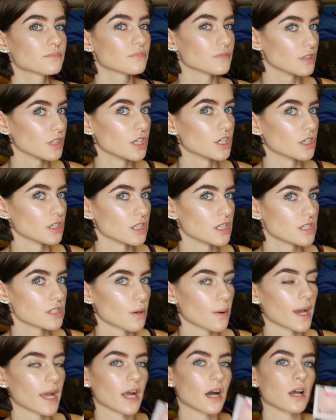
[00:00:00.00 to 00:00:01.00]
literally
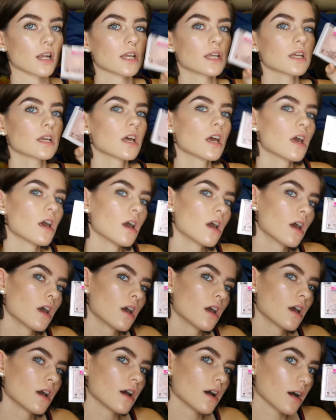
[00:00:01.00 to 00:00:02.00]
so iconic.
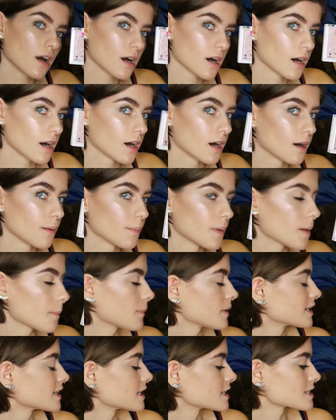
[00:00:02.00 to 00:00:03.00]
Um,
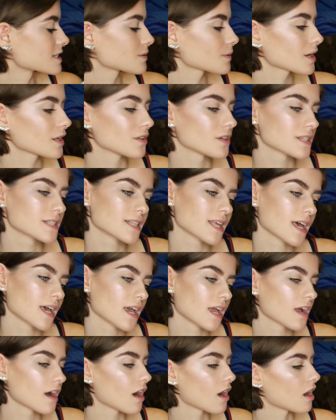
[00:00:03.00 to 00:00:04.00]
but this is what it looks
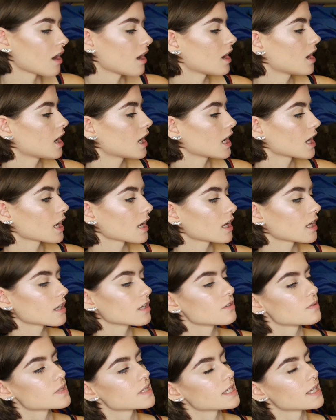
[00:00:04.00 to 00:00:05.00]
like on,
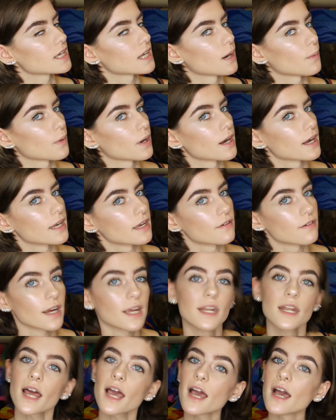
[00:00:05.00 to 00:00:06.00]
you see it, I'm wearing it
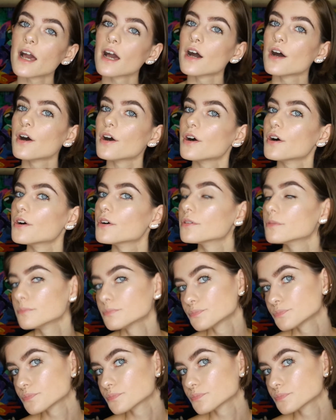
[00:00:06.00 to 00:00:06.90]
right now.